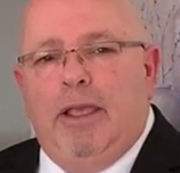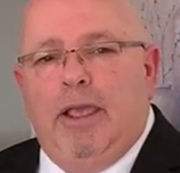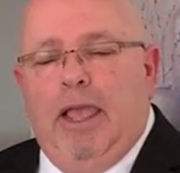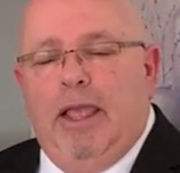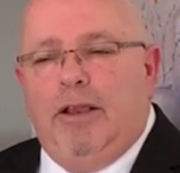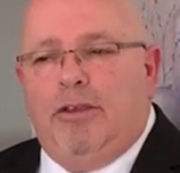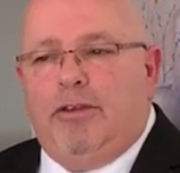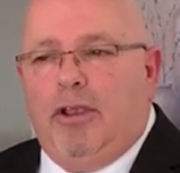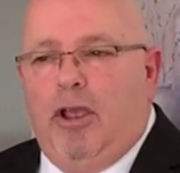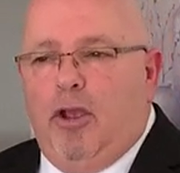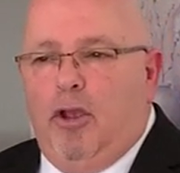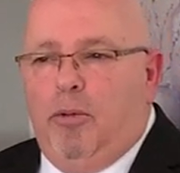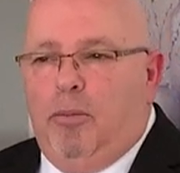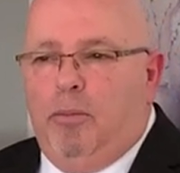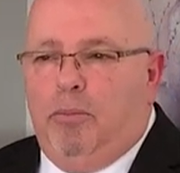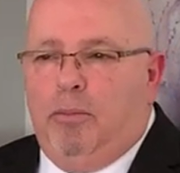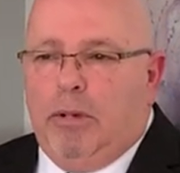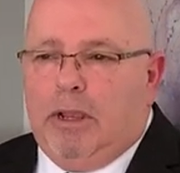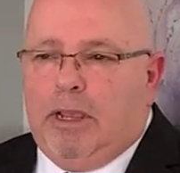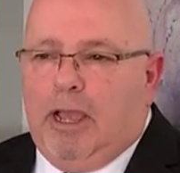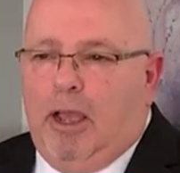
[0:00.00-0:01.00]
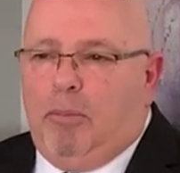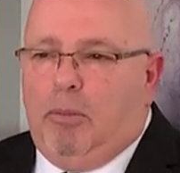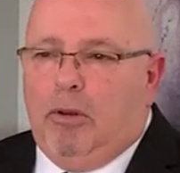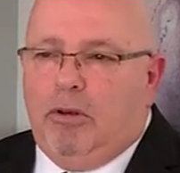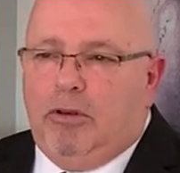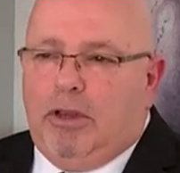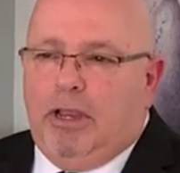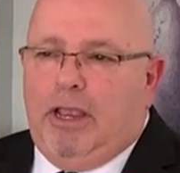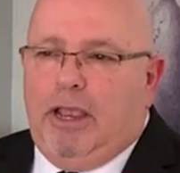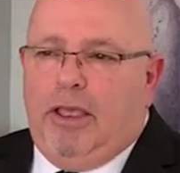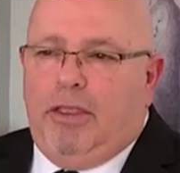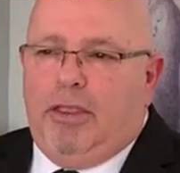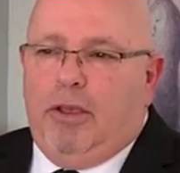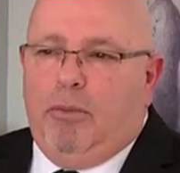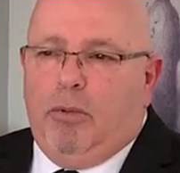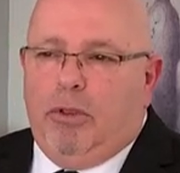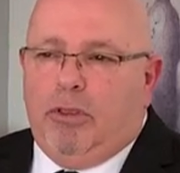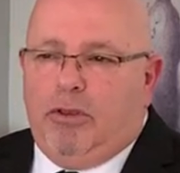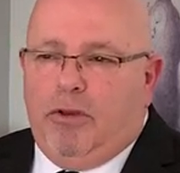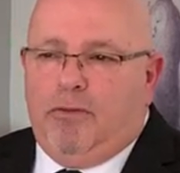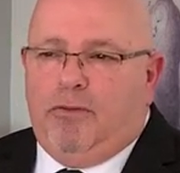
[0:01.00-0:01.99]
And so coupled together
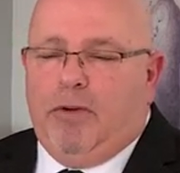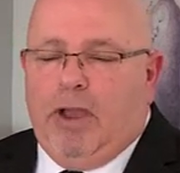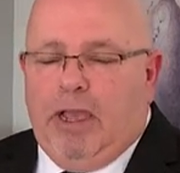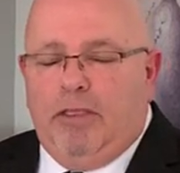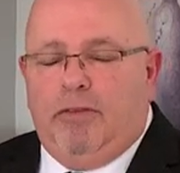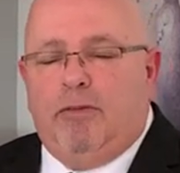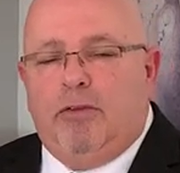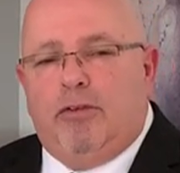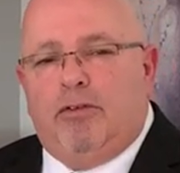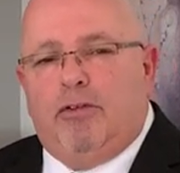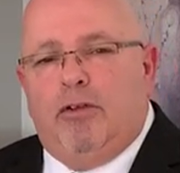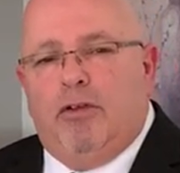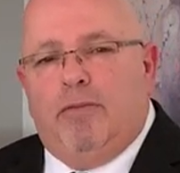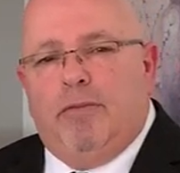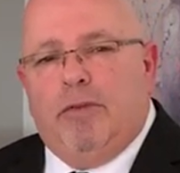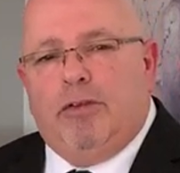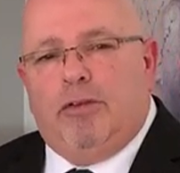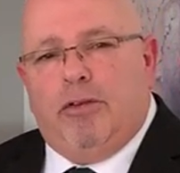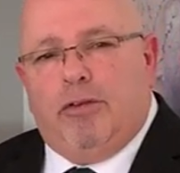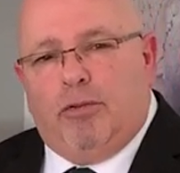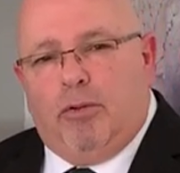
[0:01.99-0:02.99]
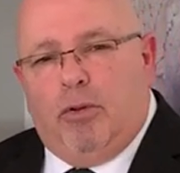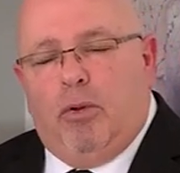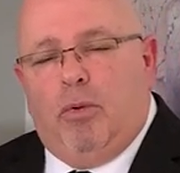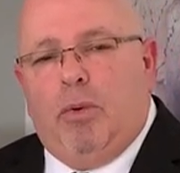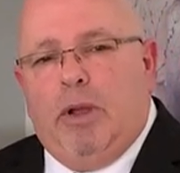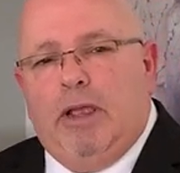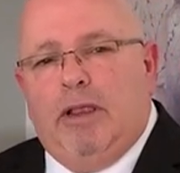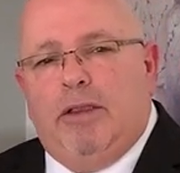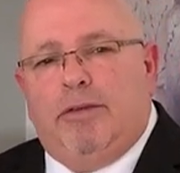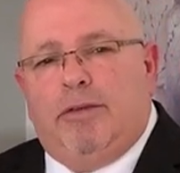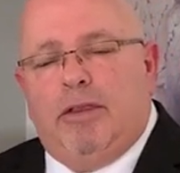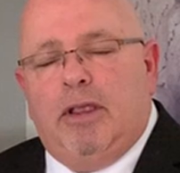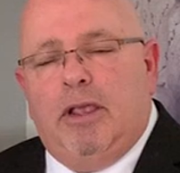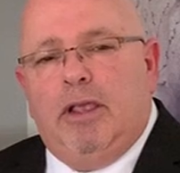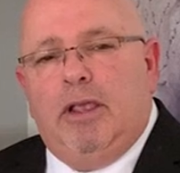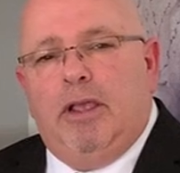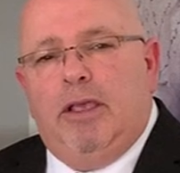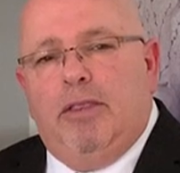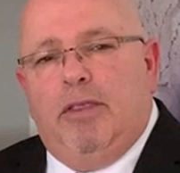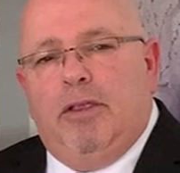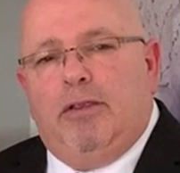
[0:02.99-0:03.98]
with your faithful service is always
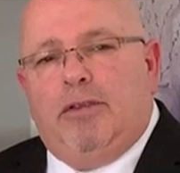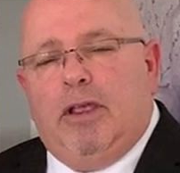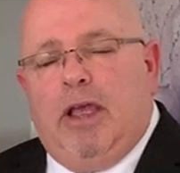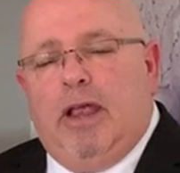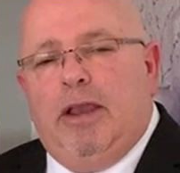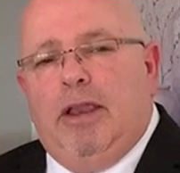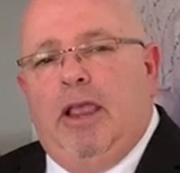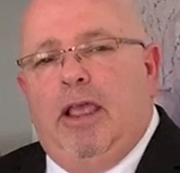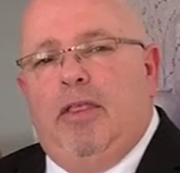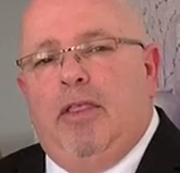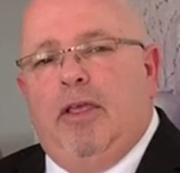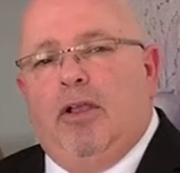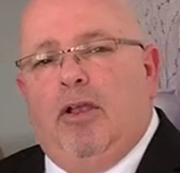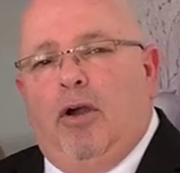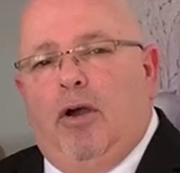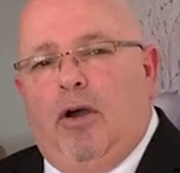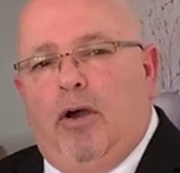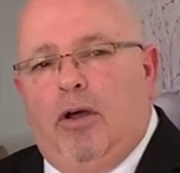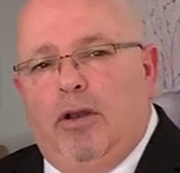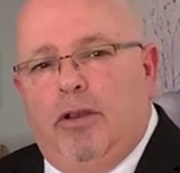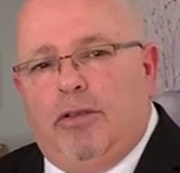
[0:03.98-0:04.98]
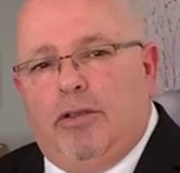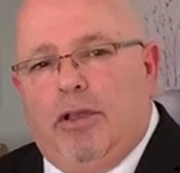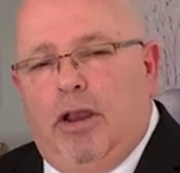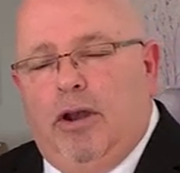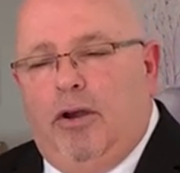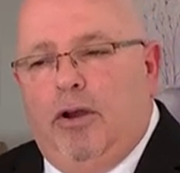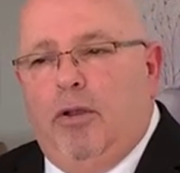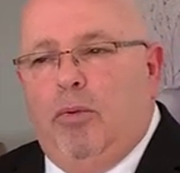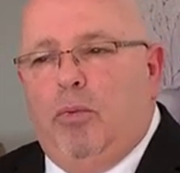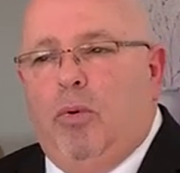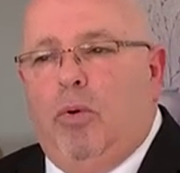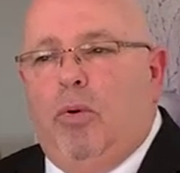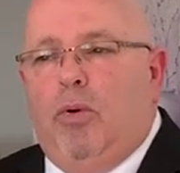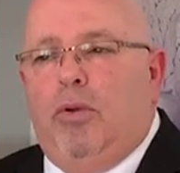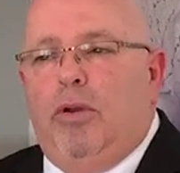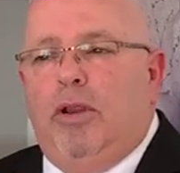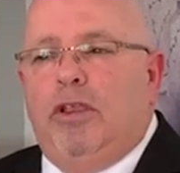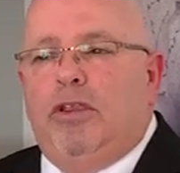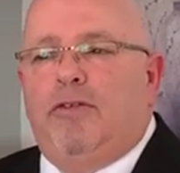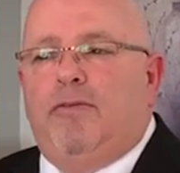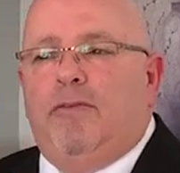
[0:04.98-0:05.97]
this idea that God is going to
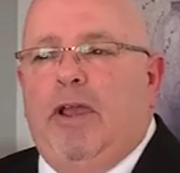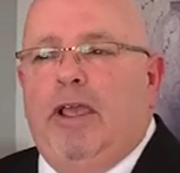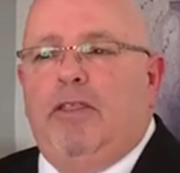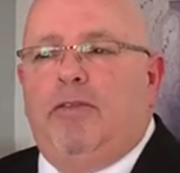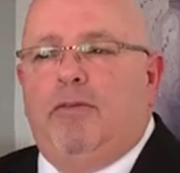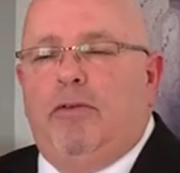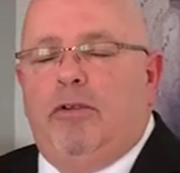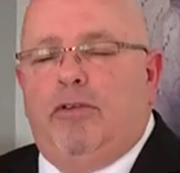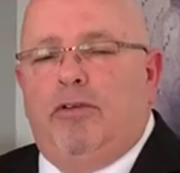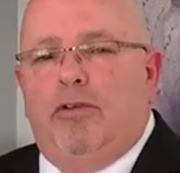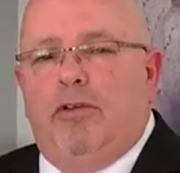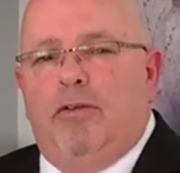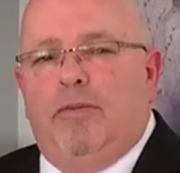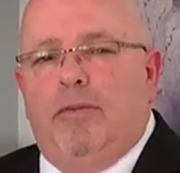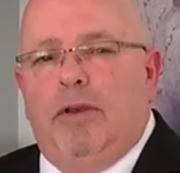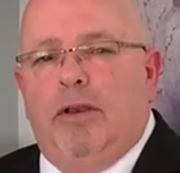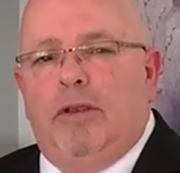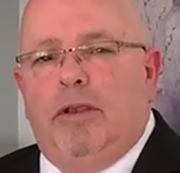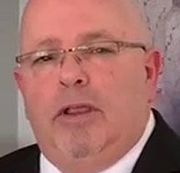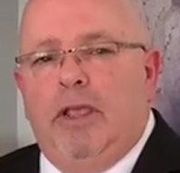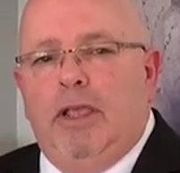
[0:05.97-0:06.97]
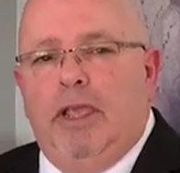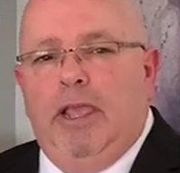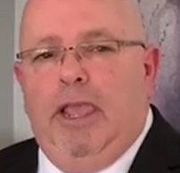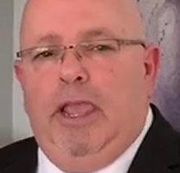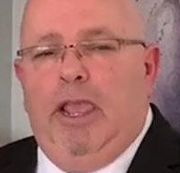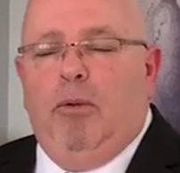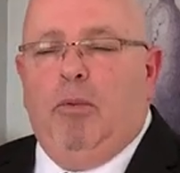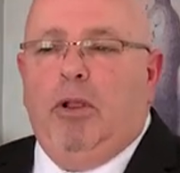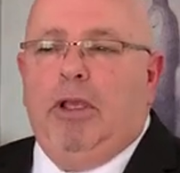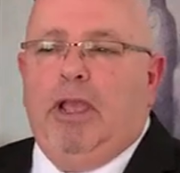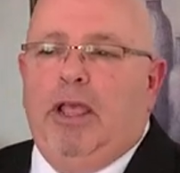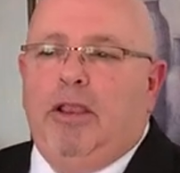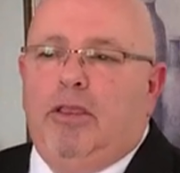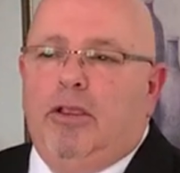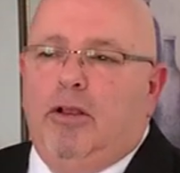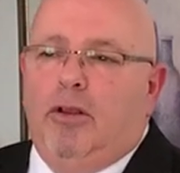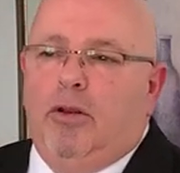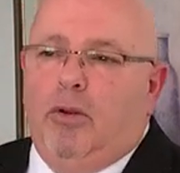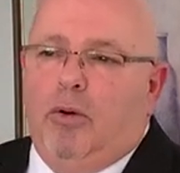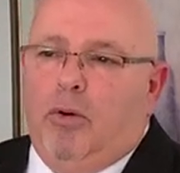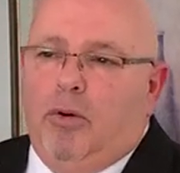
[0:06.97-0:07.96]
reward his faithful servant. He will get
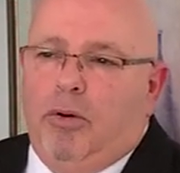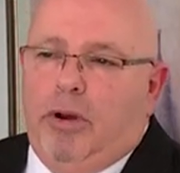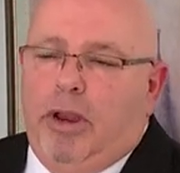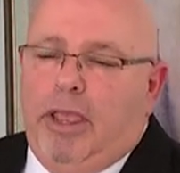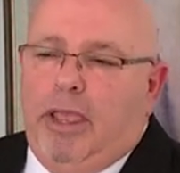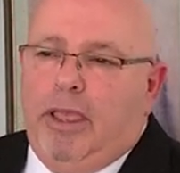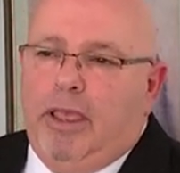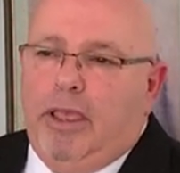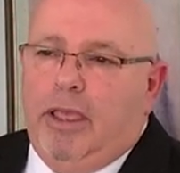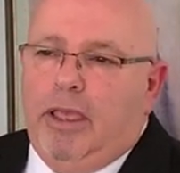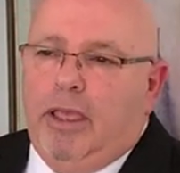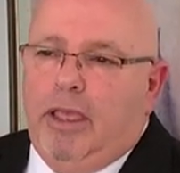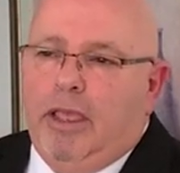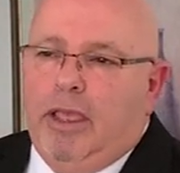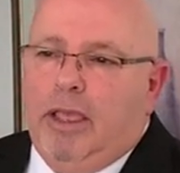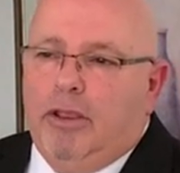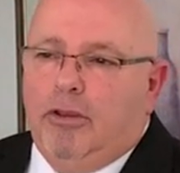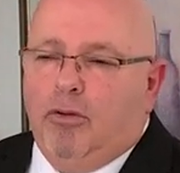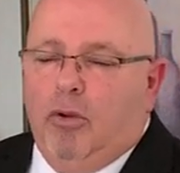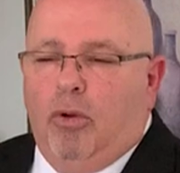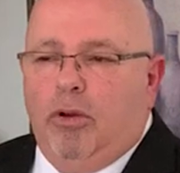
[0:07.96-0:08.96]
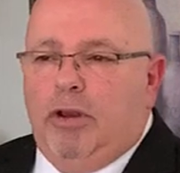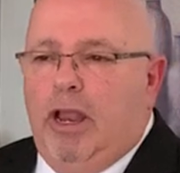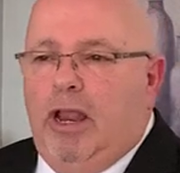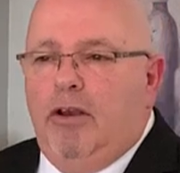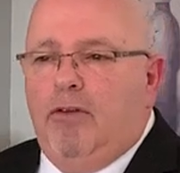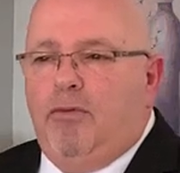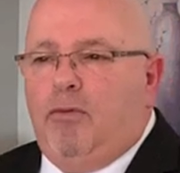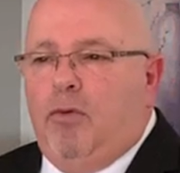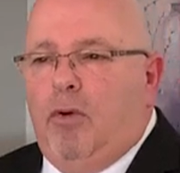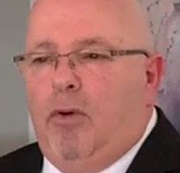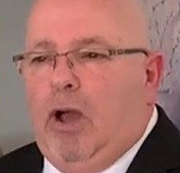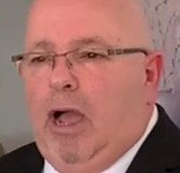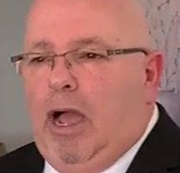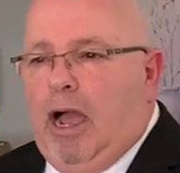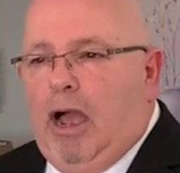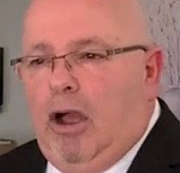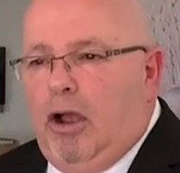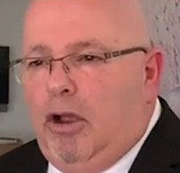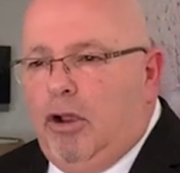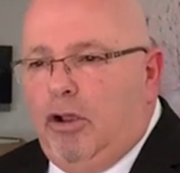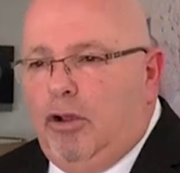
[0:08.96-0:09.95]
the glory. It's all done for
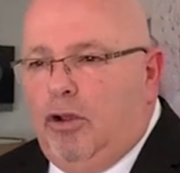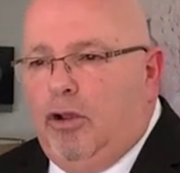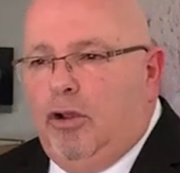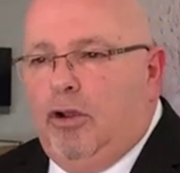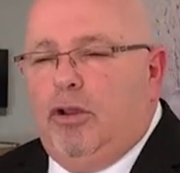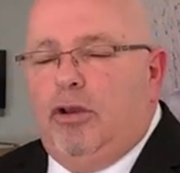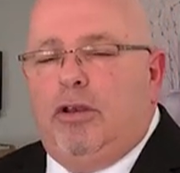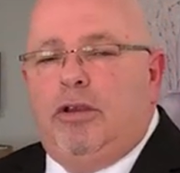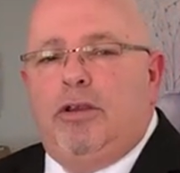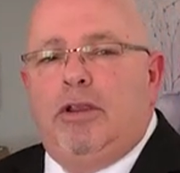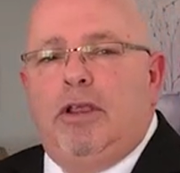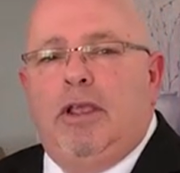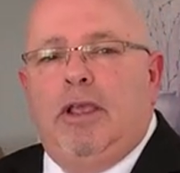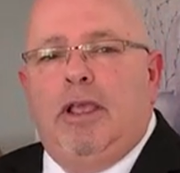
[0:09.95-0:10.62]
our good.